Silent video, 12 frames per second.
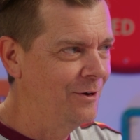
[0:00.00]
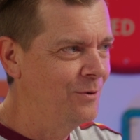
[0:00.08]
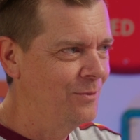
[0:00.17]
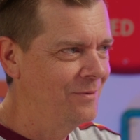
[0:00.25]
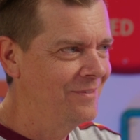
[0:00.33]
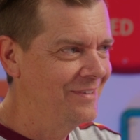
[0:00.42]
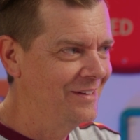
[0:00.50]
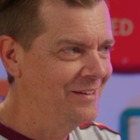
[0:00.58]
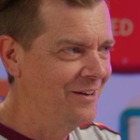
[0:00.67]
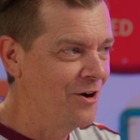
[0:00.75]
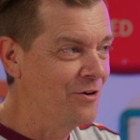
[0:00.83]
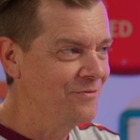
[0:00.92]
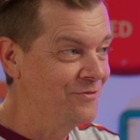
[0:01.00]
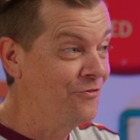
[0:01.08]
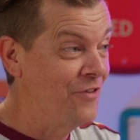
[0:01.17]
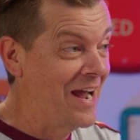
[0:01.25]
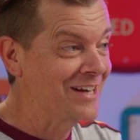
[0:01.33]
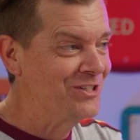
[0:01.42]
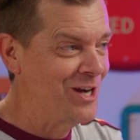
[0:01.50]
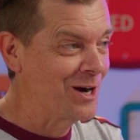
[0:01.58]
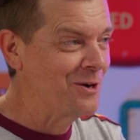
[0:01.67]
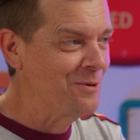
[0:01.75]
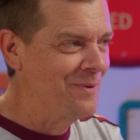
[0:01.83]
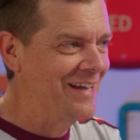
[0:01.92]
Oh, our fact
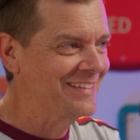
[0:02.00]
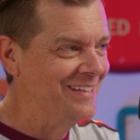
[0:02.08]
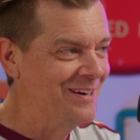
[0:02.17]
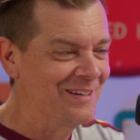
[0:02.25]
checker back there.